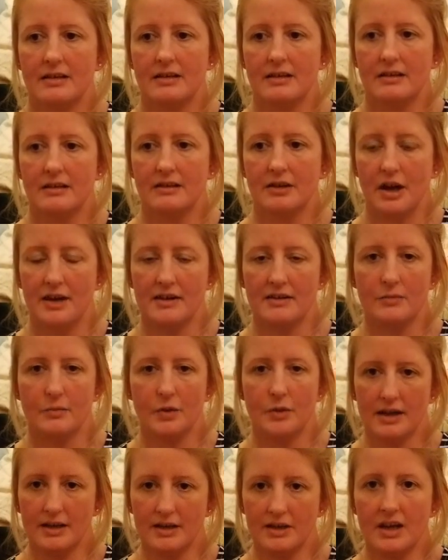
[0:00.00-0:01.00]
kind of the
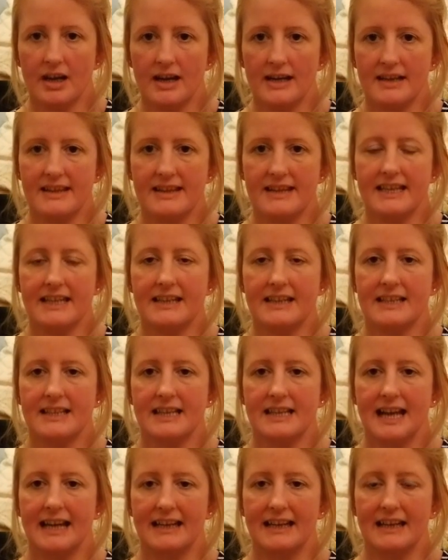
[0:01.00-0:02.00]
work side of things
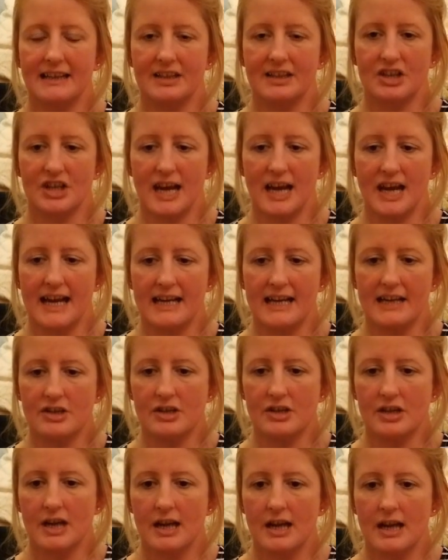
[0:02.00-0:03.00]
are going to change,
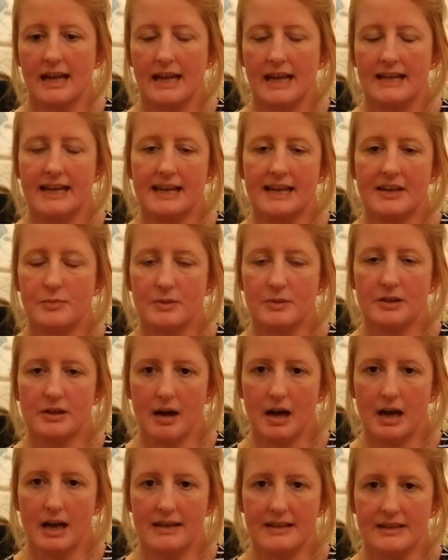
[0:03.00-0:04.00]
and that is
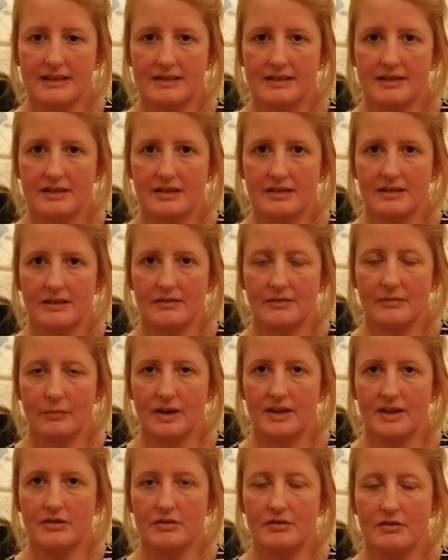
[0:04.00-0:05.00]
because
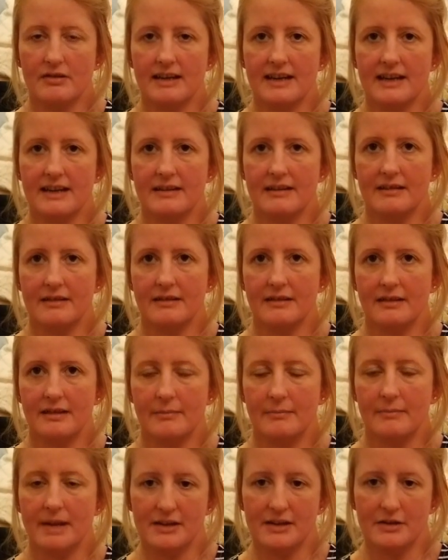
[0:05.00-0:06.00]
when you're in
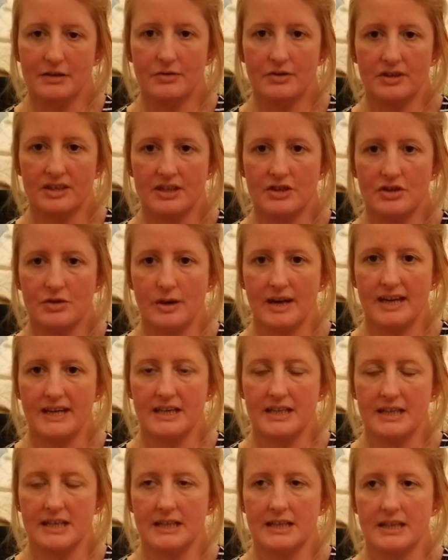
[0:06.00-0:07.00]
medical
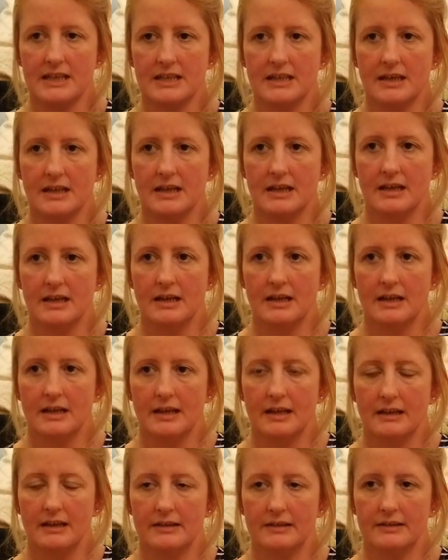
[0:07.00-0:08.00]
situations
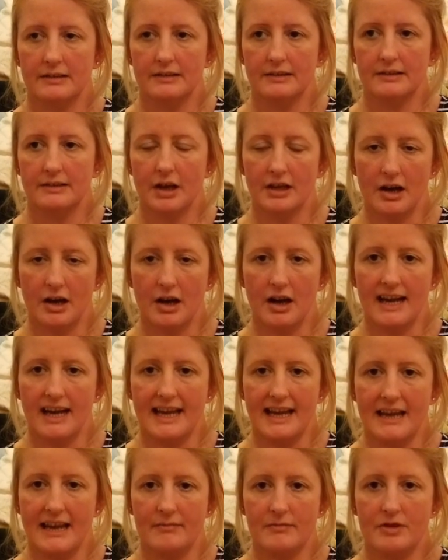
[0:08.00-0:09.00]
like I
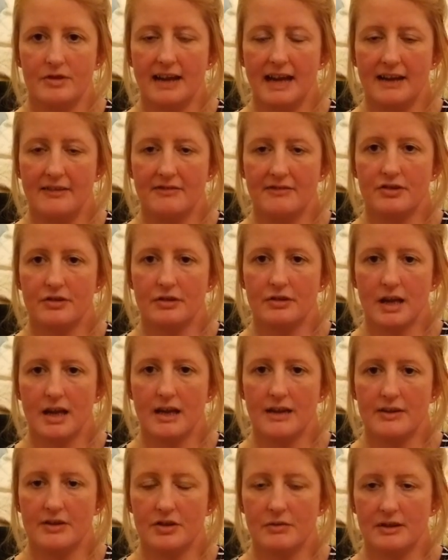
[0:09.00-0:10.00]
am, you have to
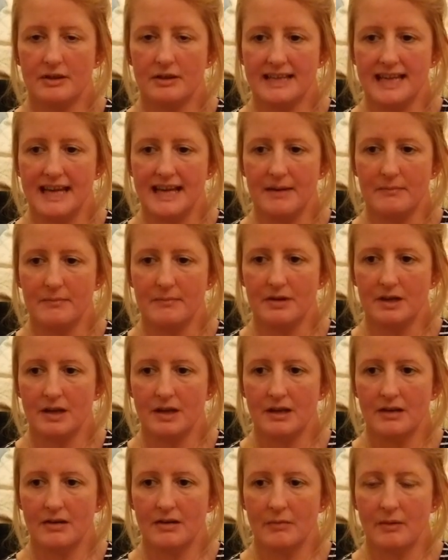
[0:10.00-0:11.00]
learn to adapt,
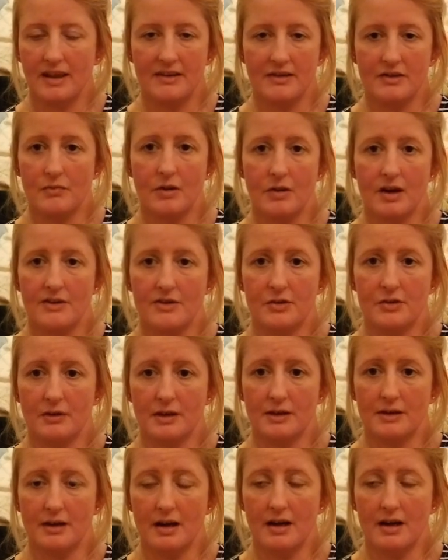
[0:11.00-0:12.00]
whether you want to or
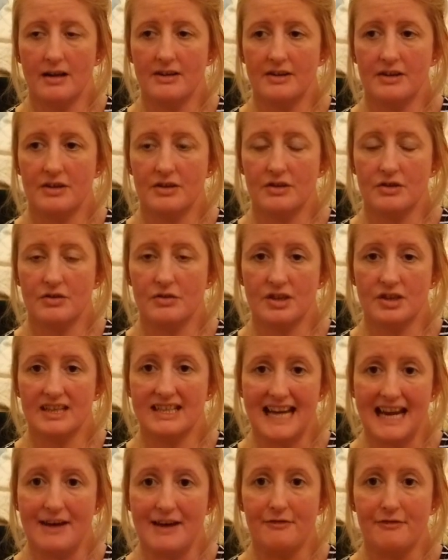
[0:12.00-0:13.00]
not. You just
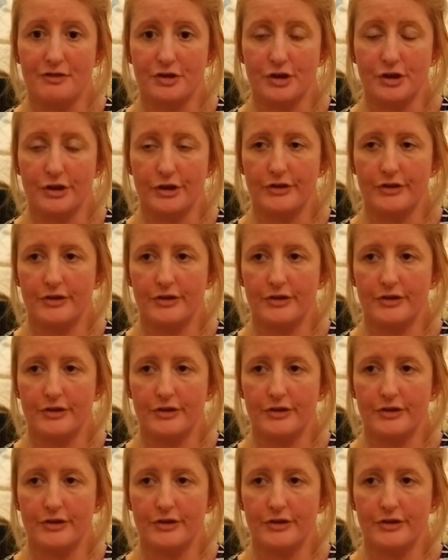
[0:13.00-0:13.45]
have to,